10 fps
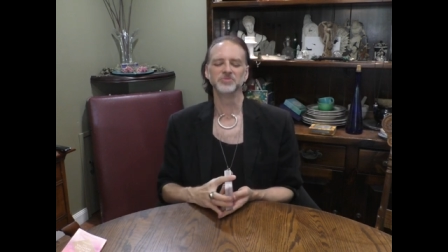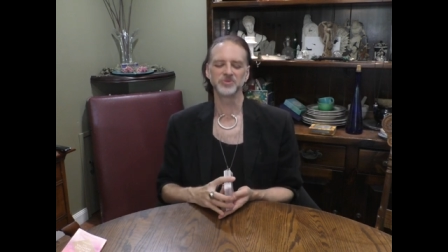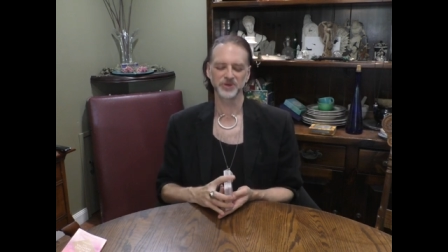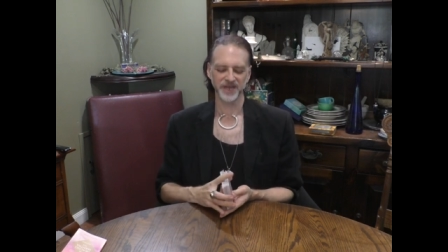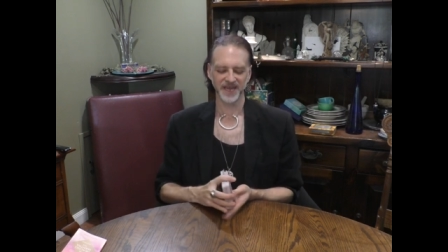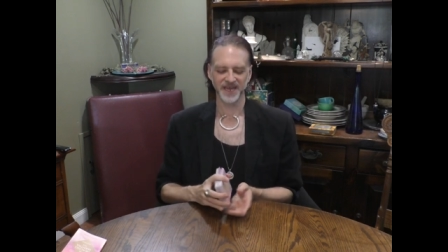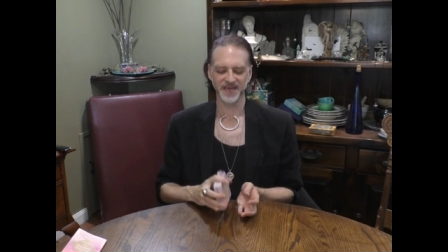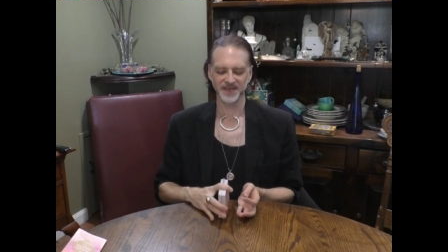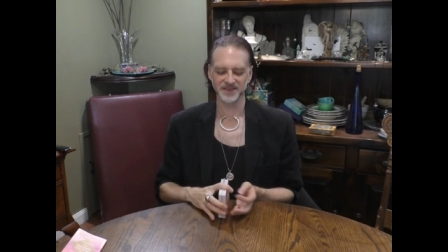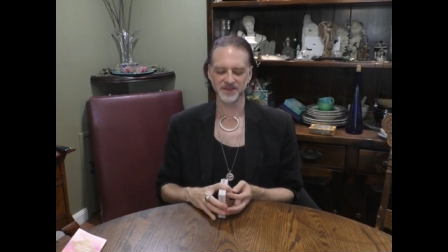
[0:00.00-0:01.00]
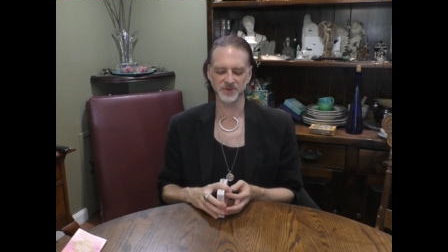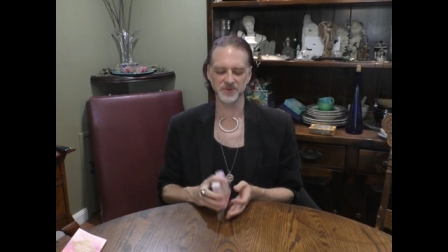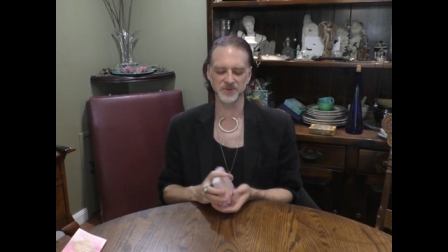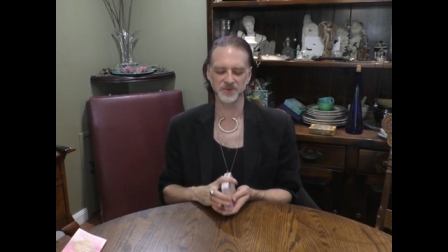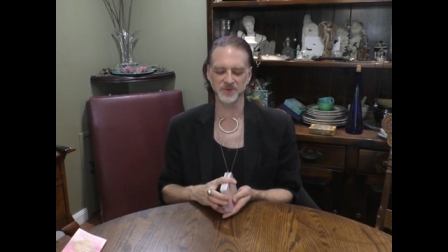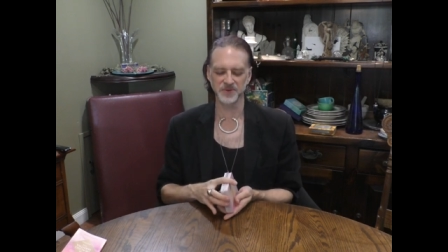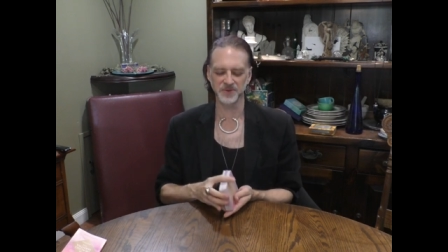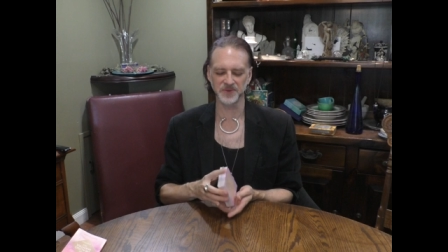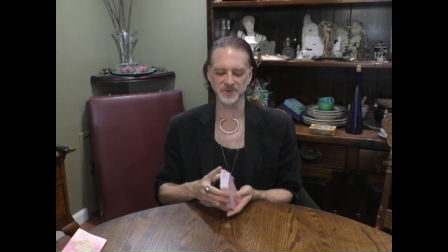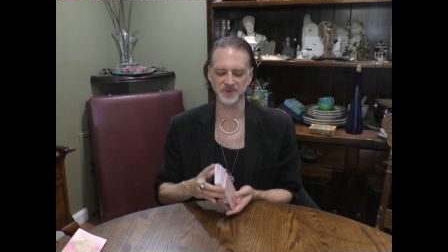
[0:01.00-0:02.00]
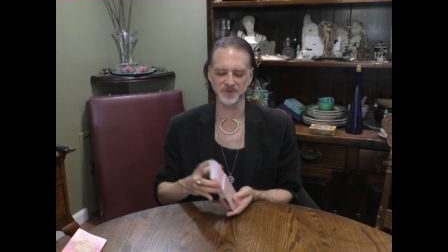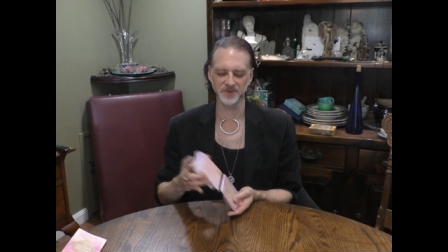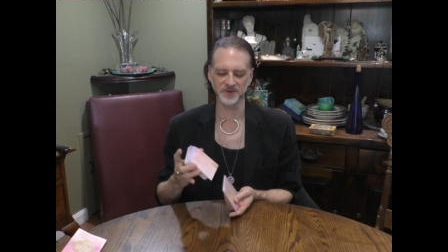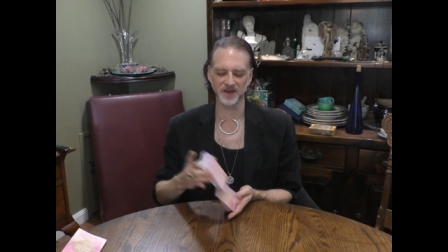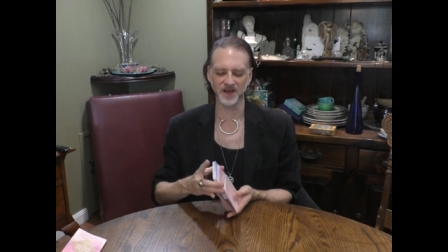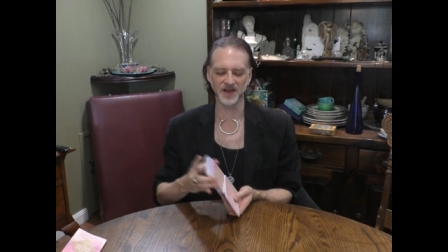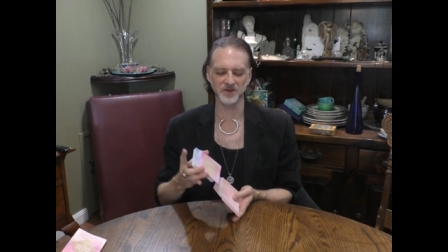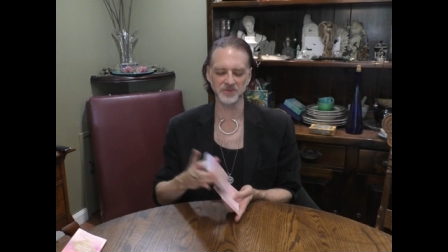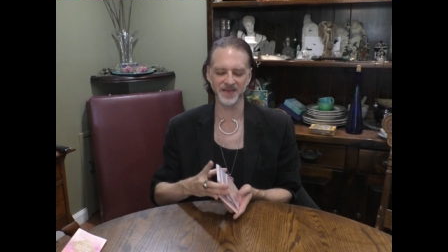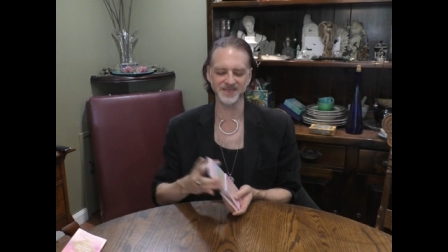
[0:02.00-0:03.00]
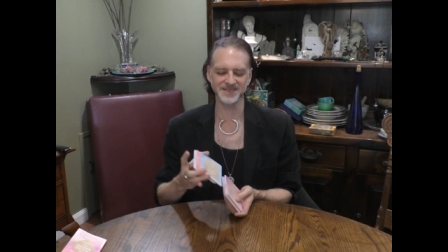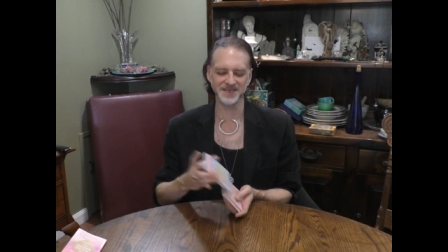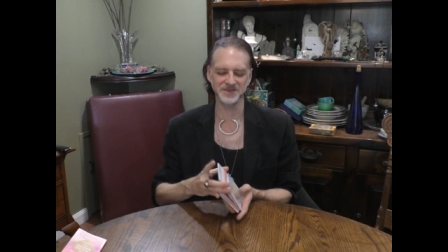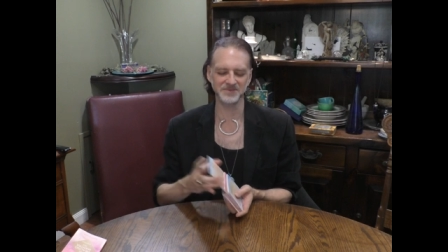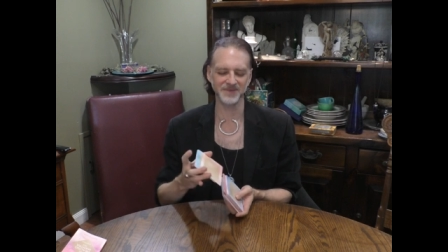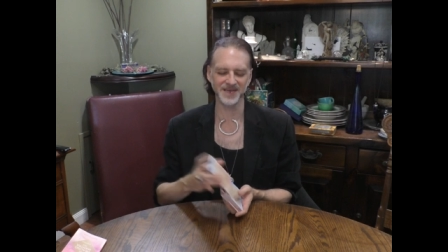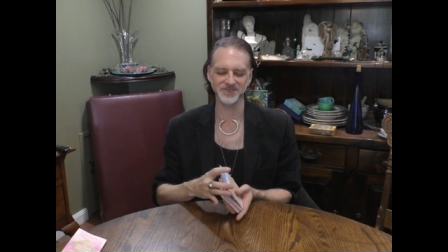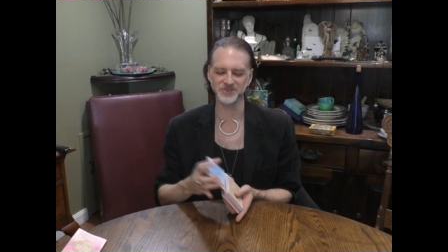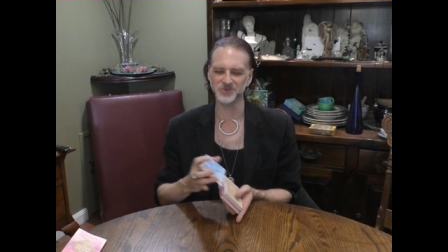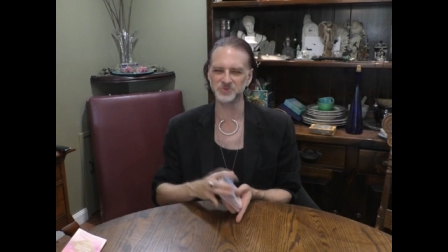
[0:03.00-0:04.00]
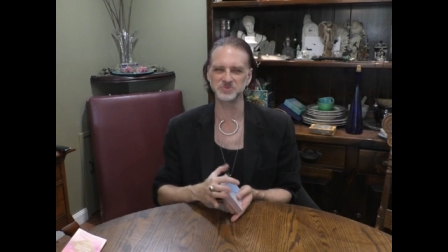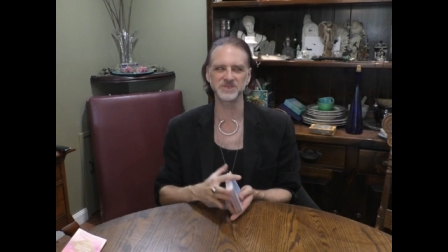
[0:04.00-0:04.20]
Breathe. Oh, my Ascended Masters,